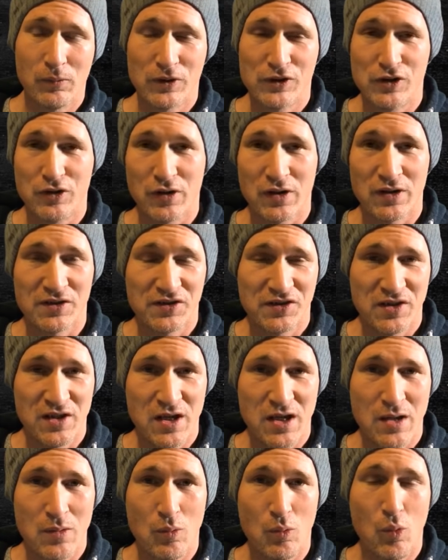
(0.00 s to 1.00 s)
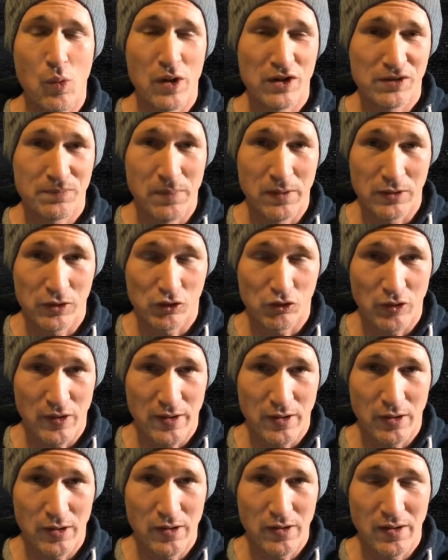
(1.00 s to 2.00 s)
which you can see what's been
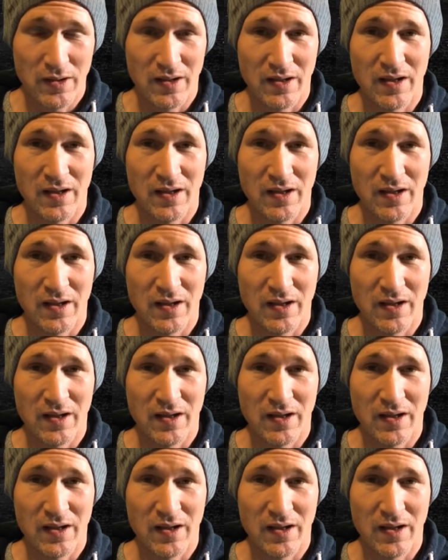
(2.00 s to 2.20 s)
triggered